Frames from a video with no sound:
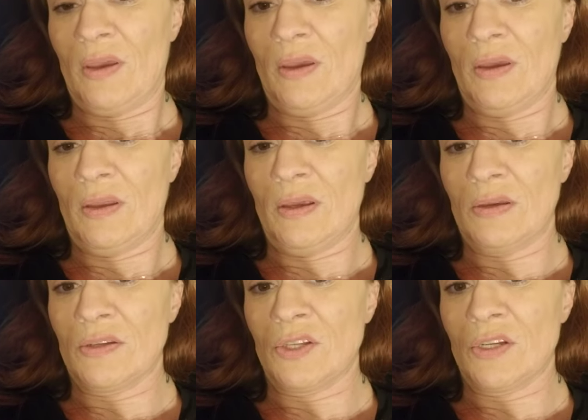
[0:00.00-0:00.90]
It
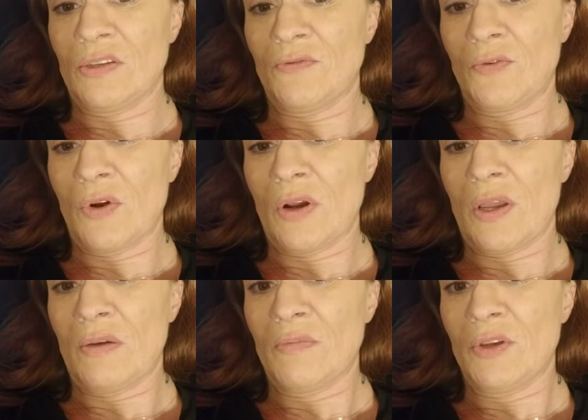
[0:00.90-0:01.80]
is just for
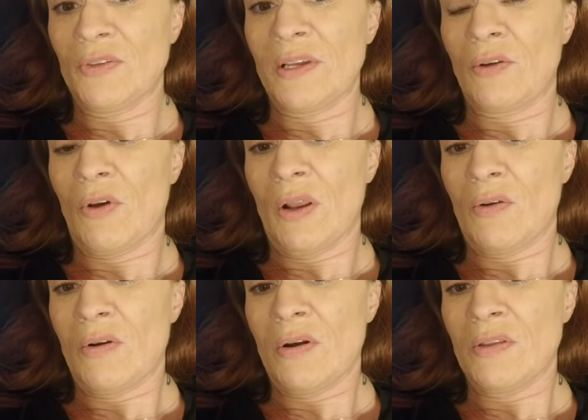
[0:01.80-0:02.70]
him using credit
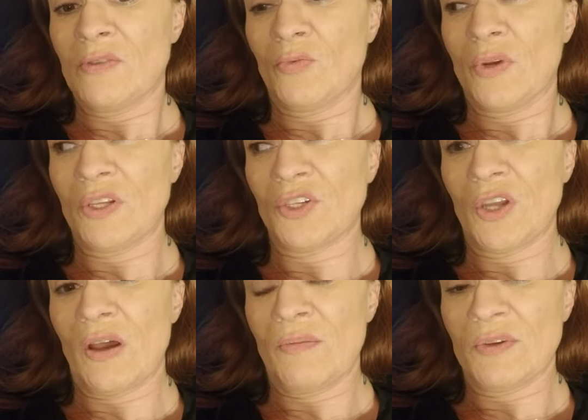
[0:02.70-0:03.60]
cards, which
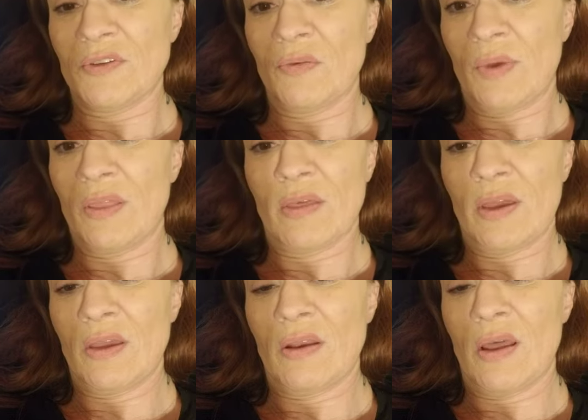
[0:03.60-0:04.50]
I'm assuming they
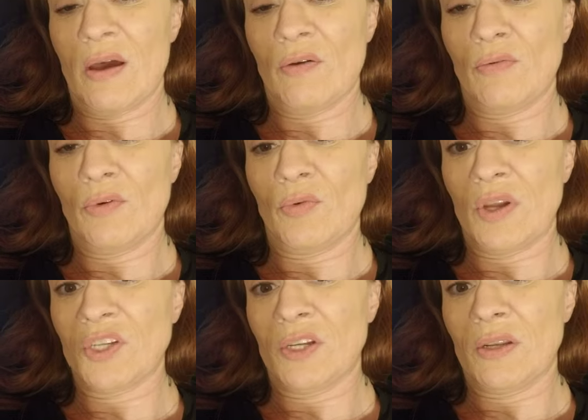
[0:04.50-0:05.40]
can now
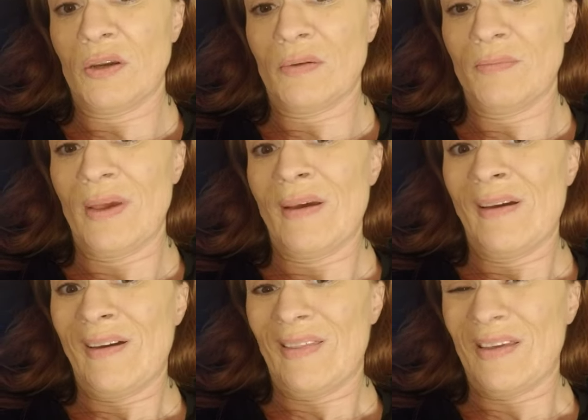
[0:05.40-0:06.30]
question him.
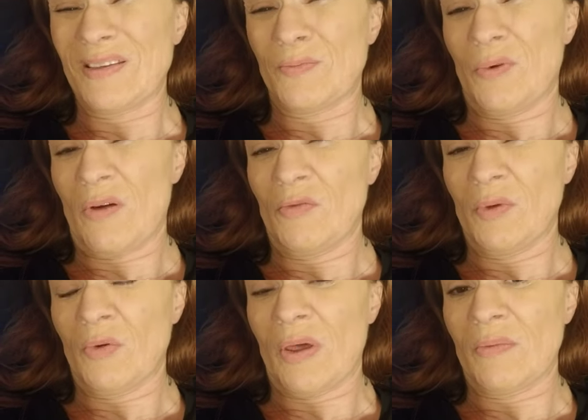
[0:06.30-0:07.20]
And that's
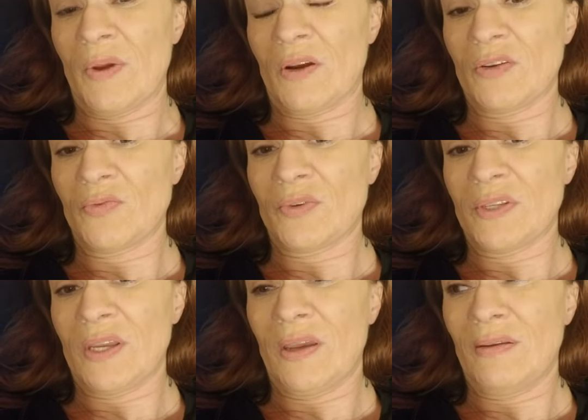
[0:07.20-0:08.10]
probably why the parents were
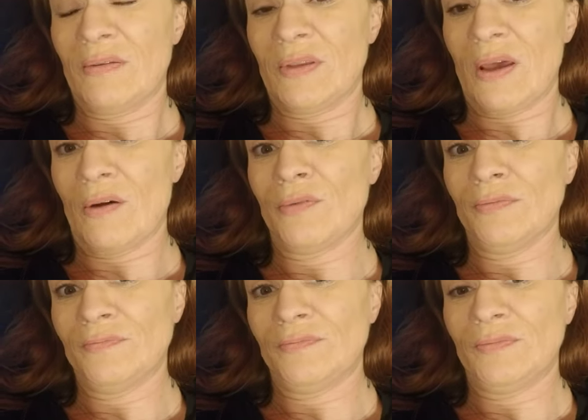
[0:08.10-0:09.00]
seen down
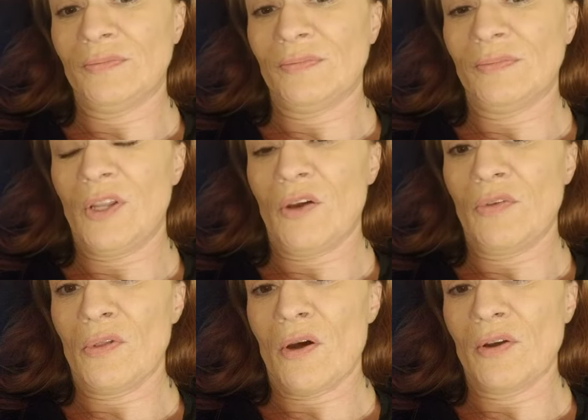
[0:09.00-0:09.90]
Near the
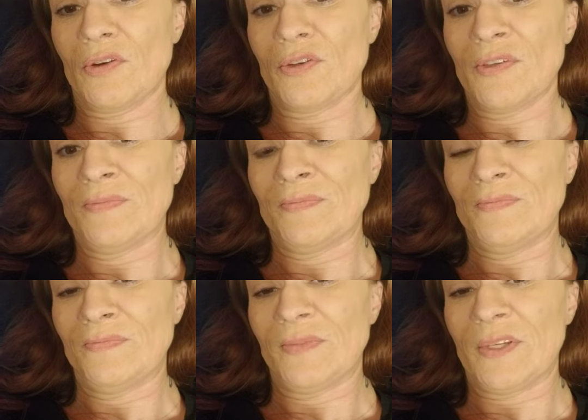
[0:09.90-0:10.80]
lawyers
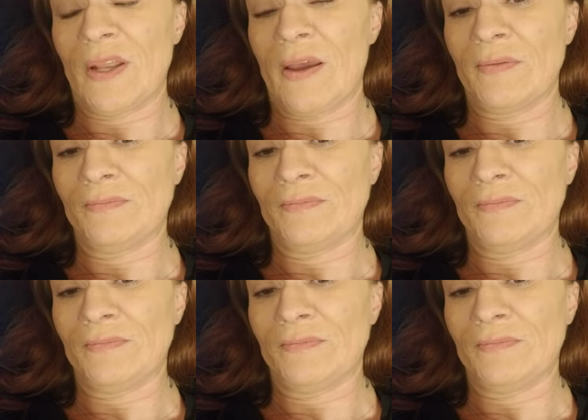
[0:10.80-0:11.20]
today.